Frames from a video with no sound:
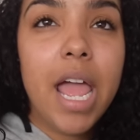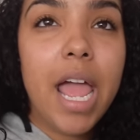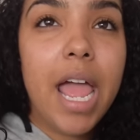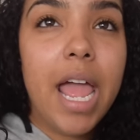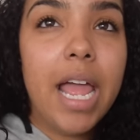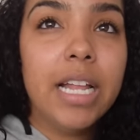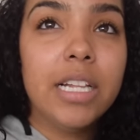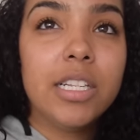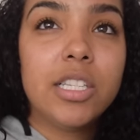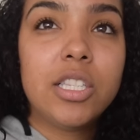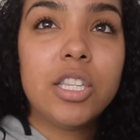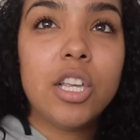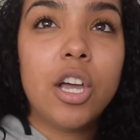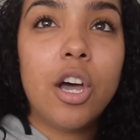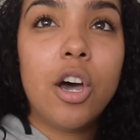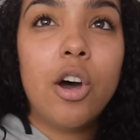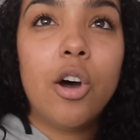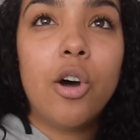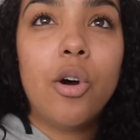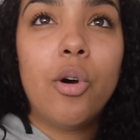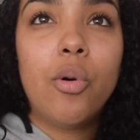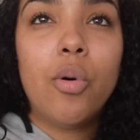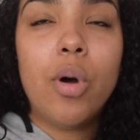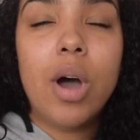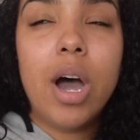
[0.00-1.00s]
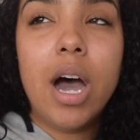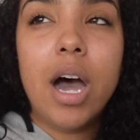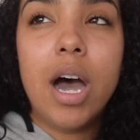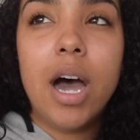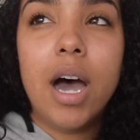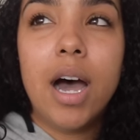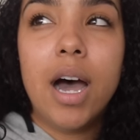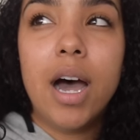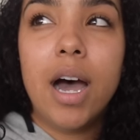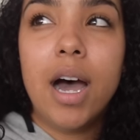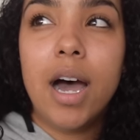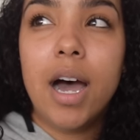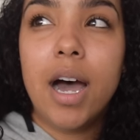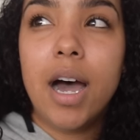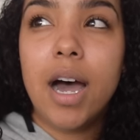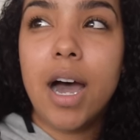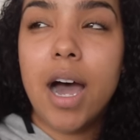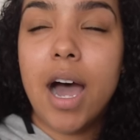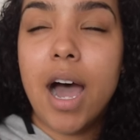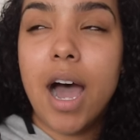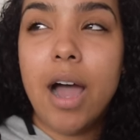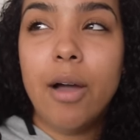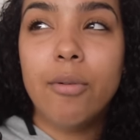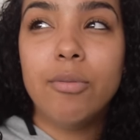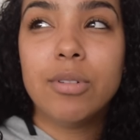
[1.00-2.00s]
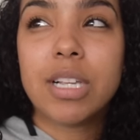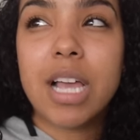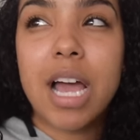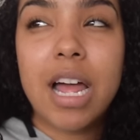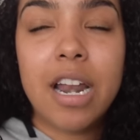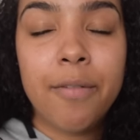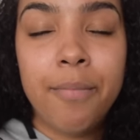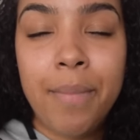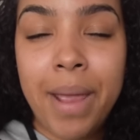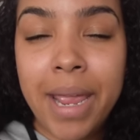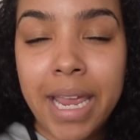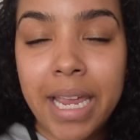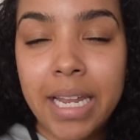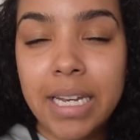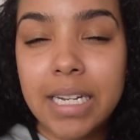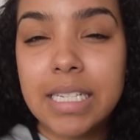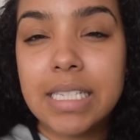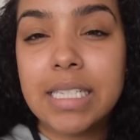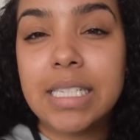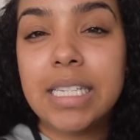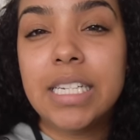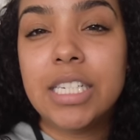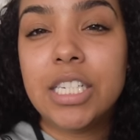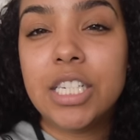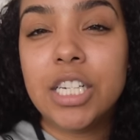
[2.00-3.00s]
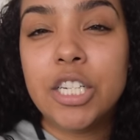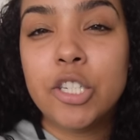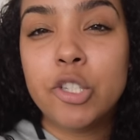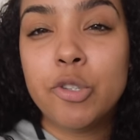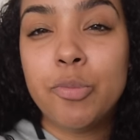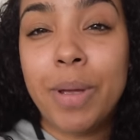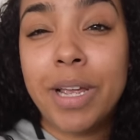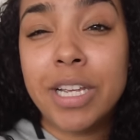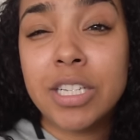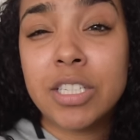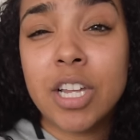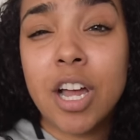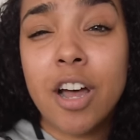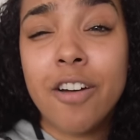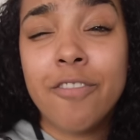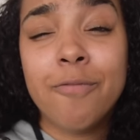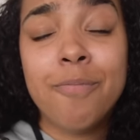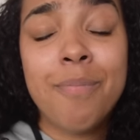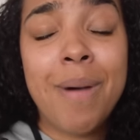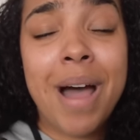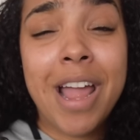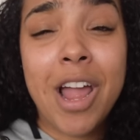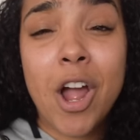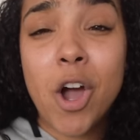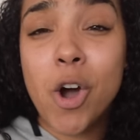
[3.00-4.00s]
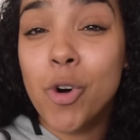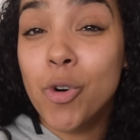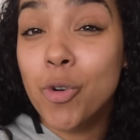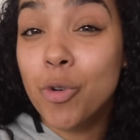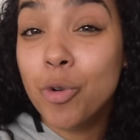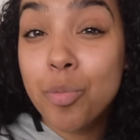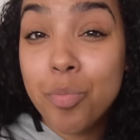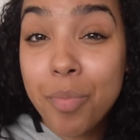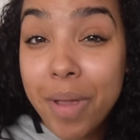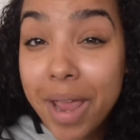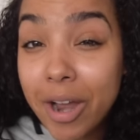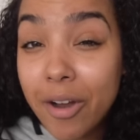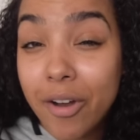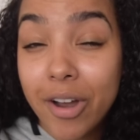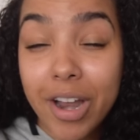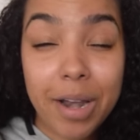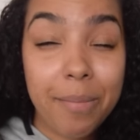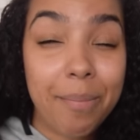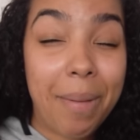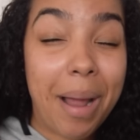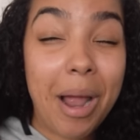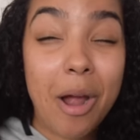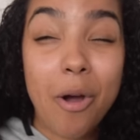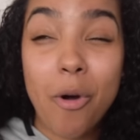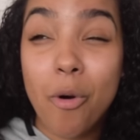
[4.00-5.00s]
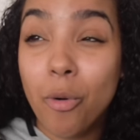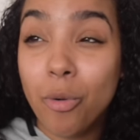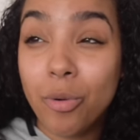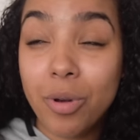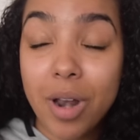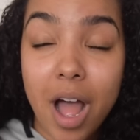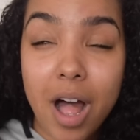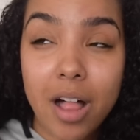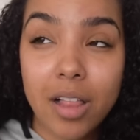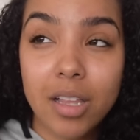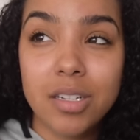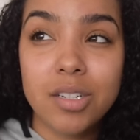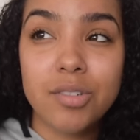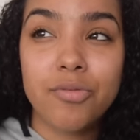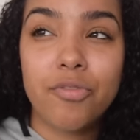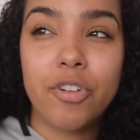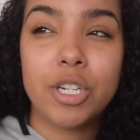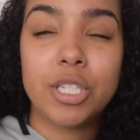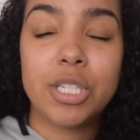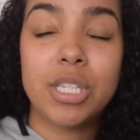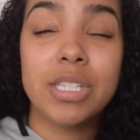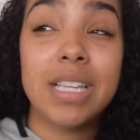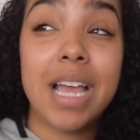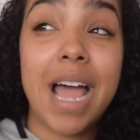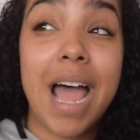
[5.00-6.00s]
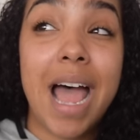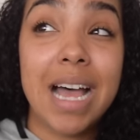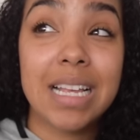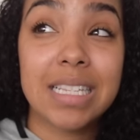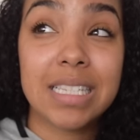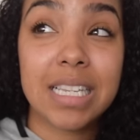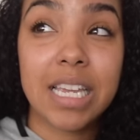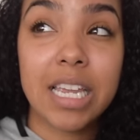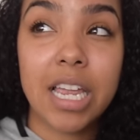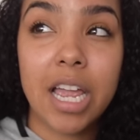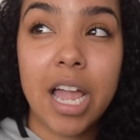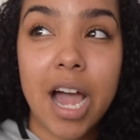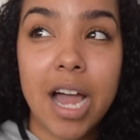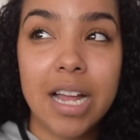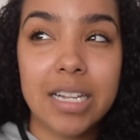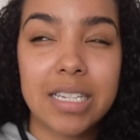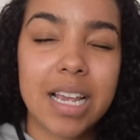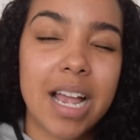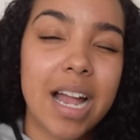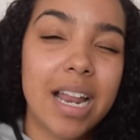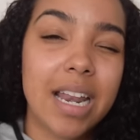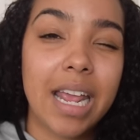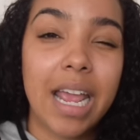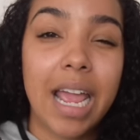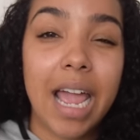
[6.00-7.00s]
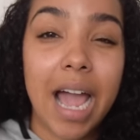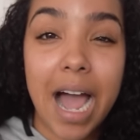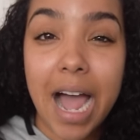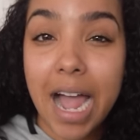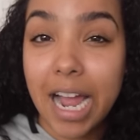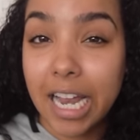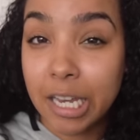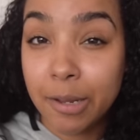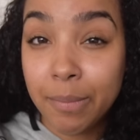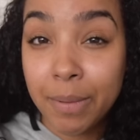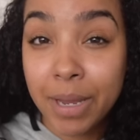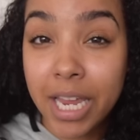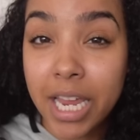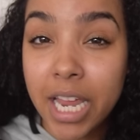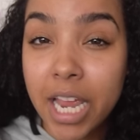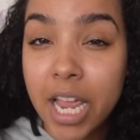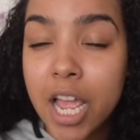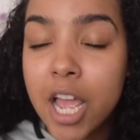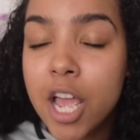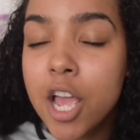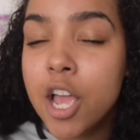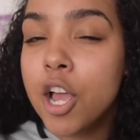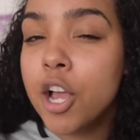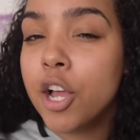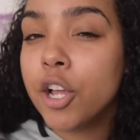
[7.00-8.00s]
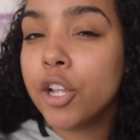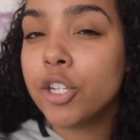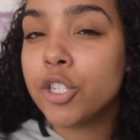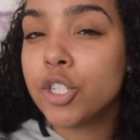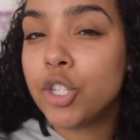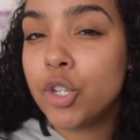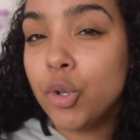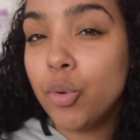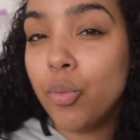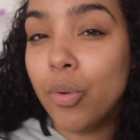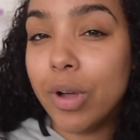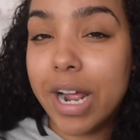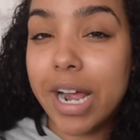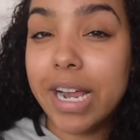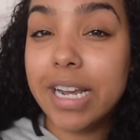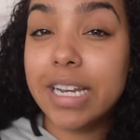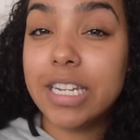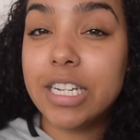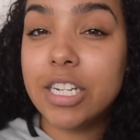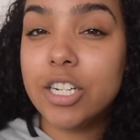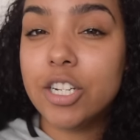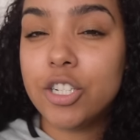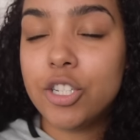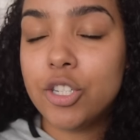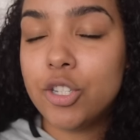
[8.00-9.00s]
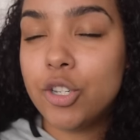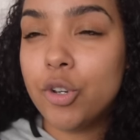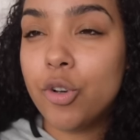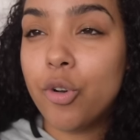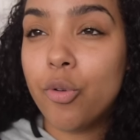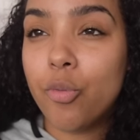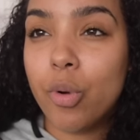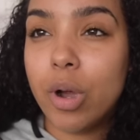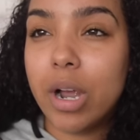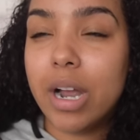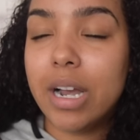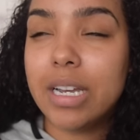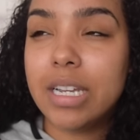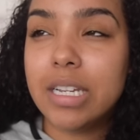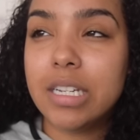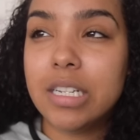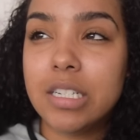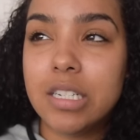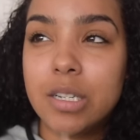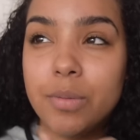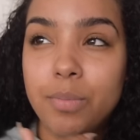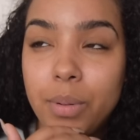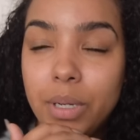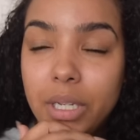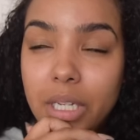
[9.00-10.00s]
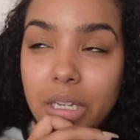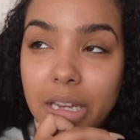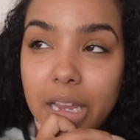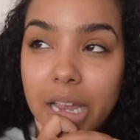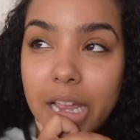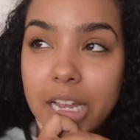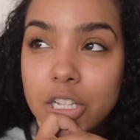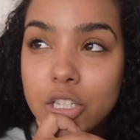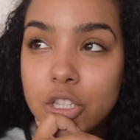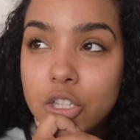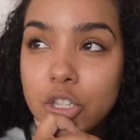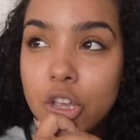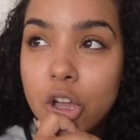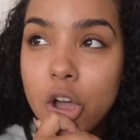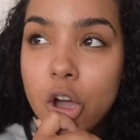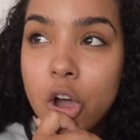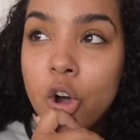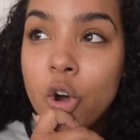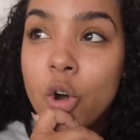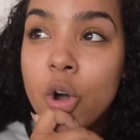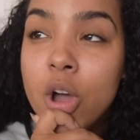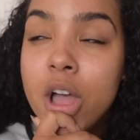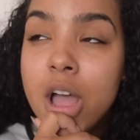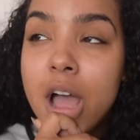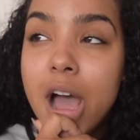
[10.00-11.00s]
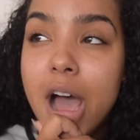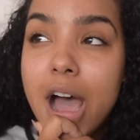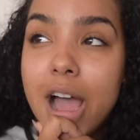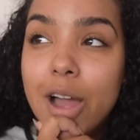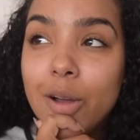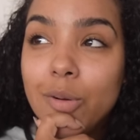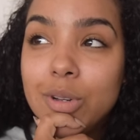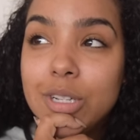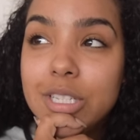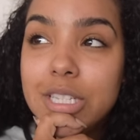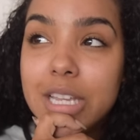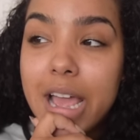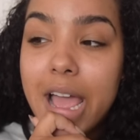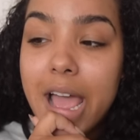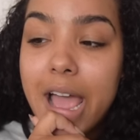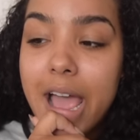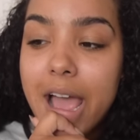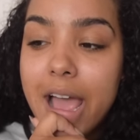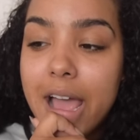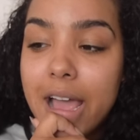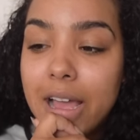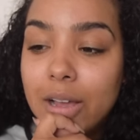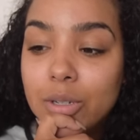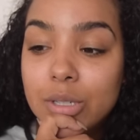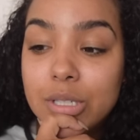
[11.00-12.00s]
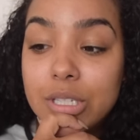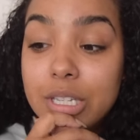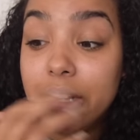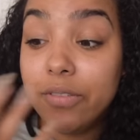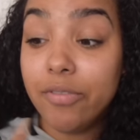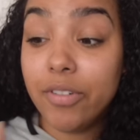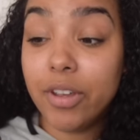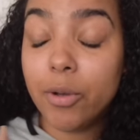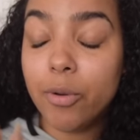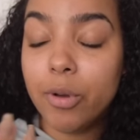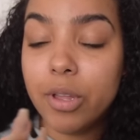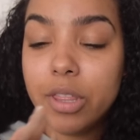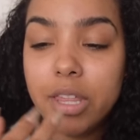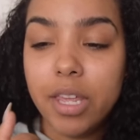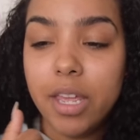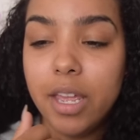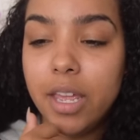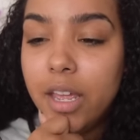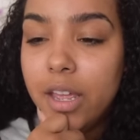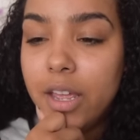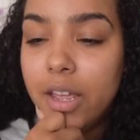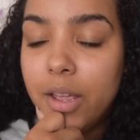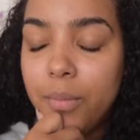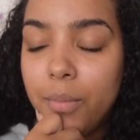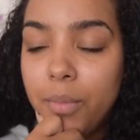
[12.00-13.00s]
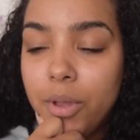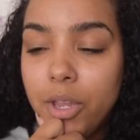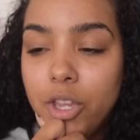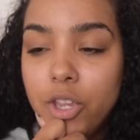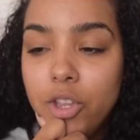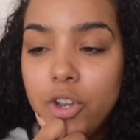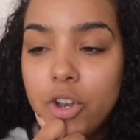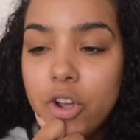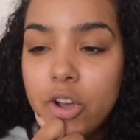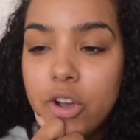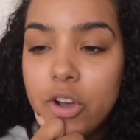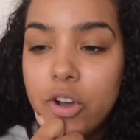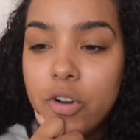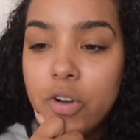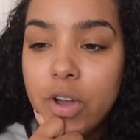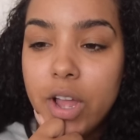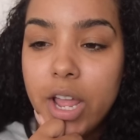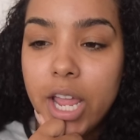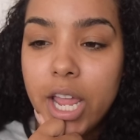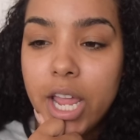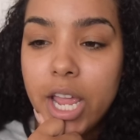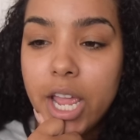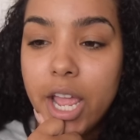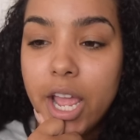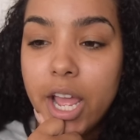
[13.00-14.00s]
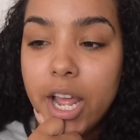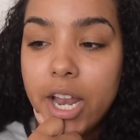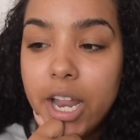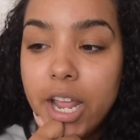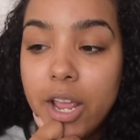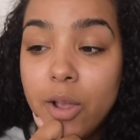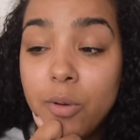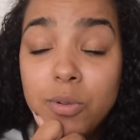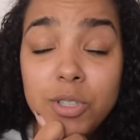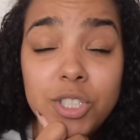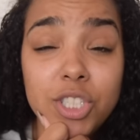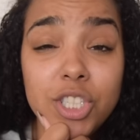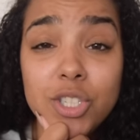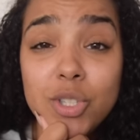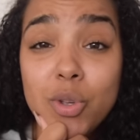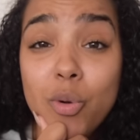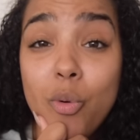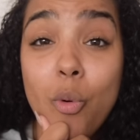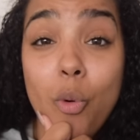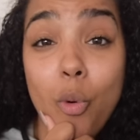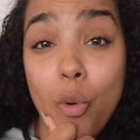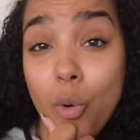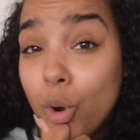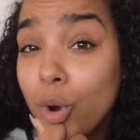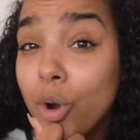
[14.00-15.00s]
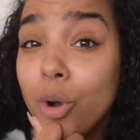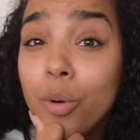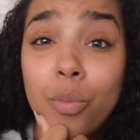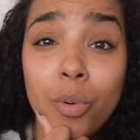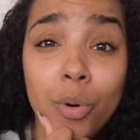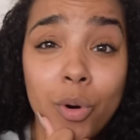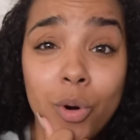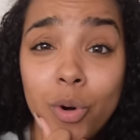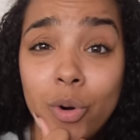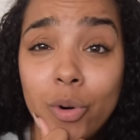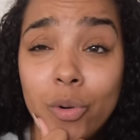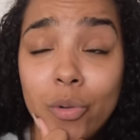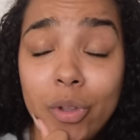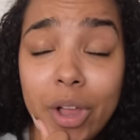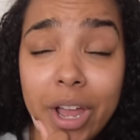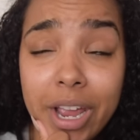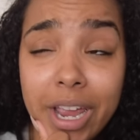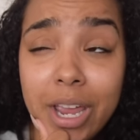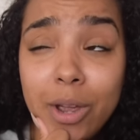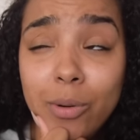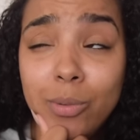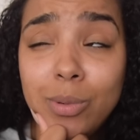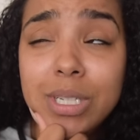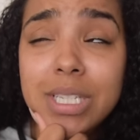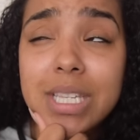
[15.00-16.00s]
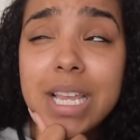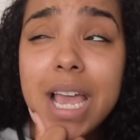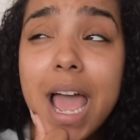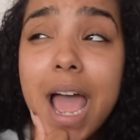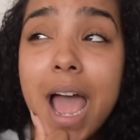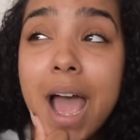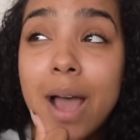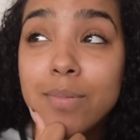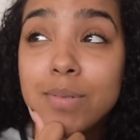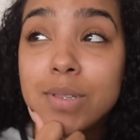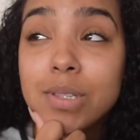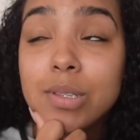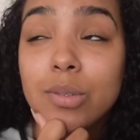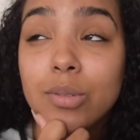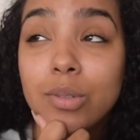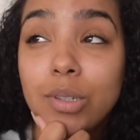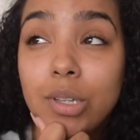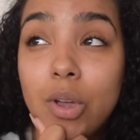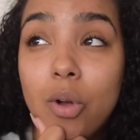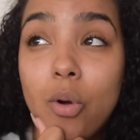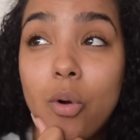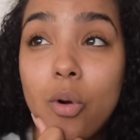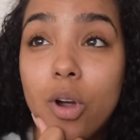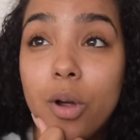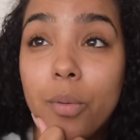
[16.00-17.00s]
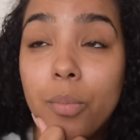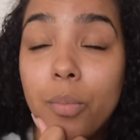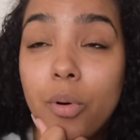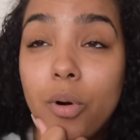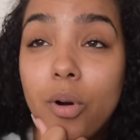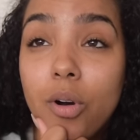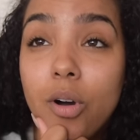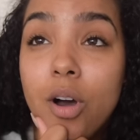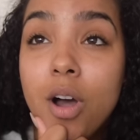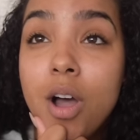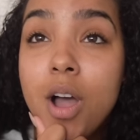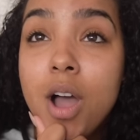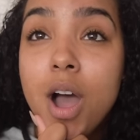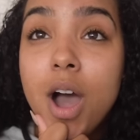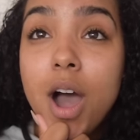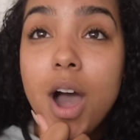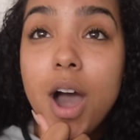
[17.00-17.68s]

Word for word: And so uh, I was kind of making decisions based off my own merit and my own knowledge versus asking God to kind of guide me to what I needed to do and where I needed to be. And so I was at, I was living with him, you know, and it was just horrible. Like it was absolutely horrible.